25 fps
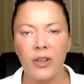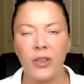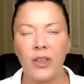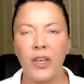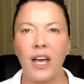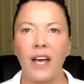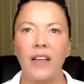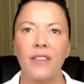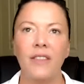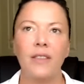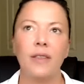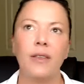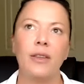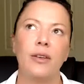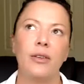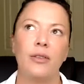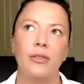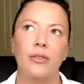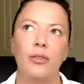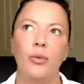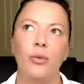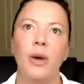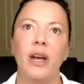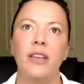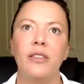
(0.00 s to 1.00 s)
And
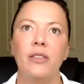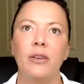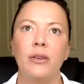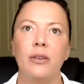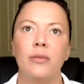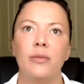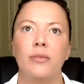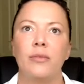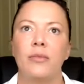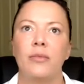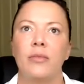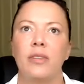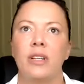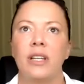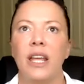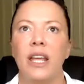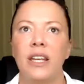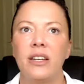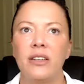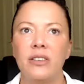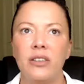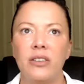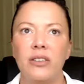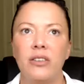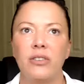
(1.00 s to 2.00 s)
the way that
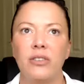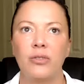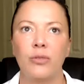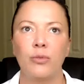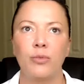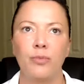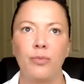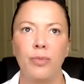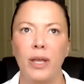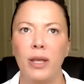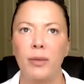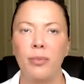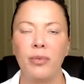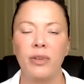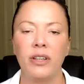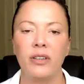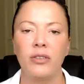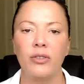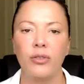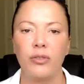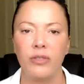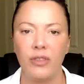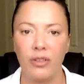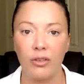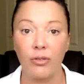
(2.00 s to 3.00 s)
lenders or people in
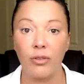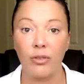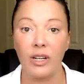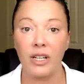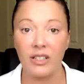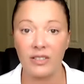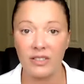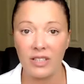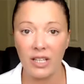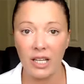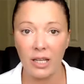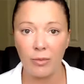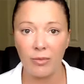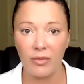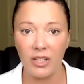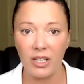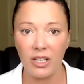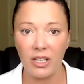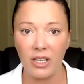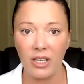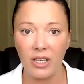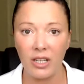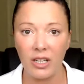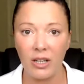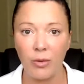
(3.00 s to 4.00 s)
the credit teams
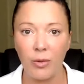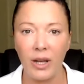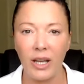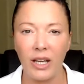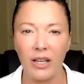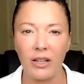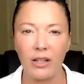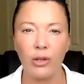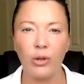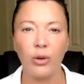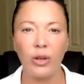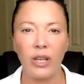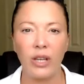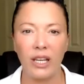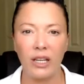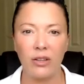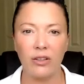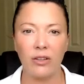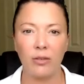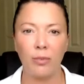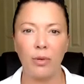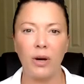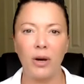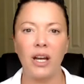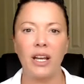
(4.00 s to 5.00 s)
anyway are looking
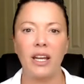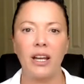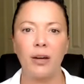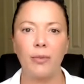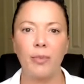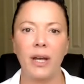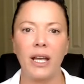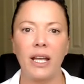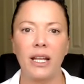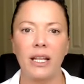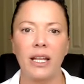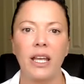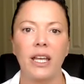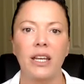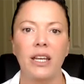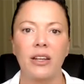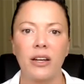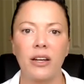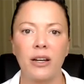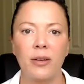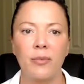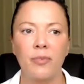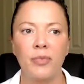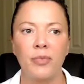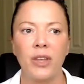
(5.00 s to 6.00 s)
at the buy now pay
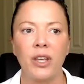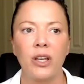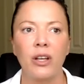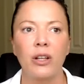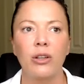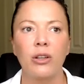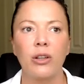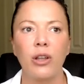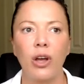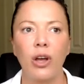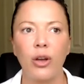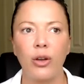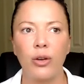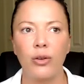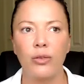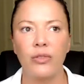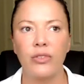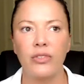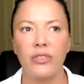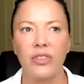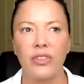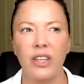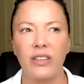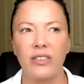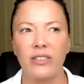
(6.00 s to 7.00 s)
later
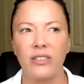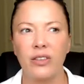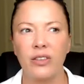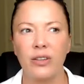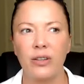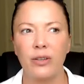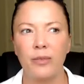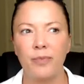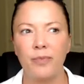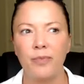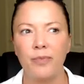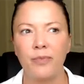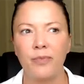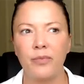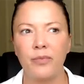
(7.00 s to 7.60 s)
loans is that